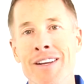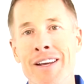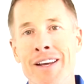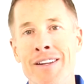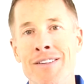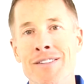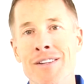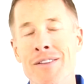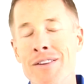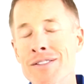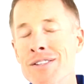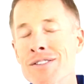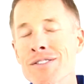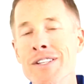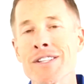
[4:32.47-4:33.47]
And
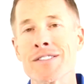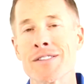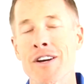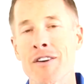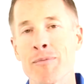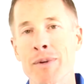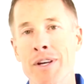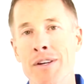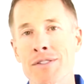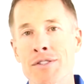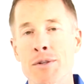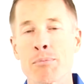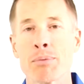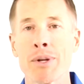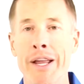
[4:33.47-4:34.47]
this is neat stuff because
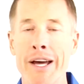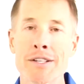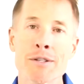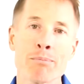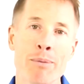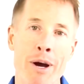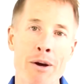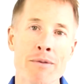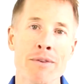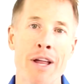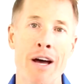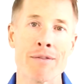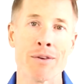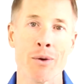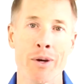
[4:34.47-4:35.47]
it's a plant
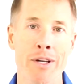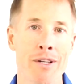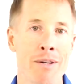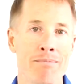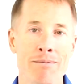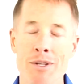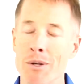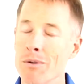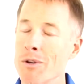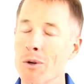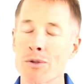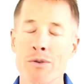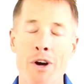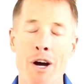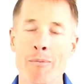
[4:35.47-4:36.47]
bioflavonoid, you know,
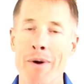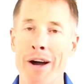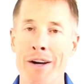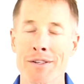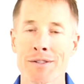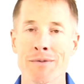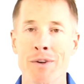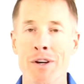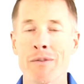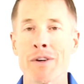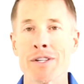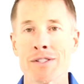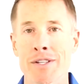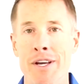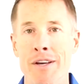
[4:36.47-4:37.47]
no drawbacks, very,
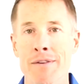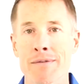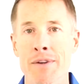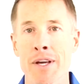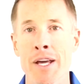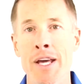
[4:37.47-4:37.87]
very safe.